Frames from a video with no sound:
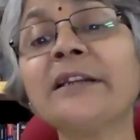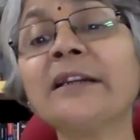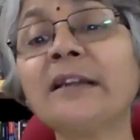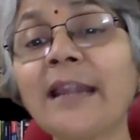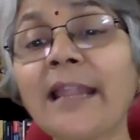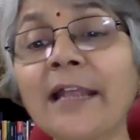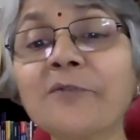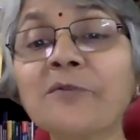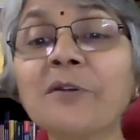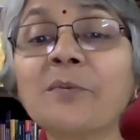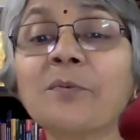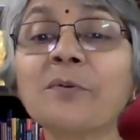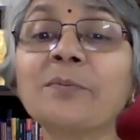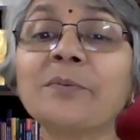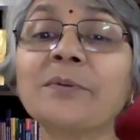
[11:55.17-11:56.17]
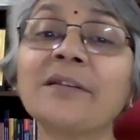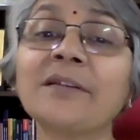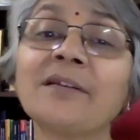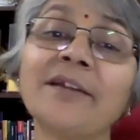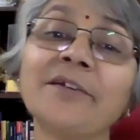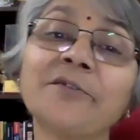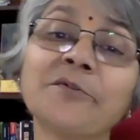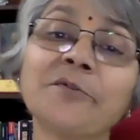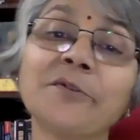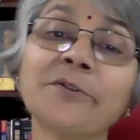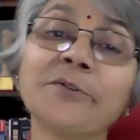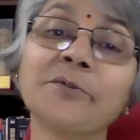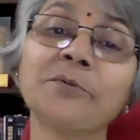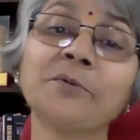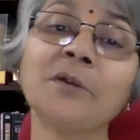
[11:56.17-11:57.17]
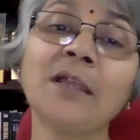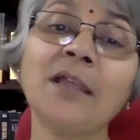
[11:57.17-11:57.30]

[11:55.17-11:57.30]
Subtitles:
intellectual property rights also.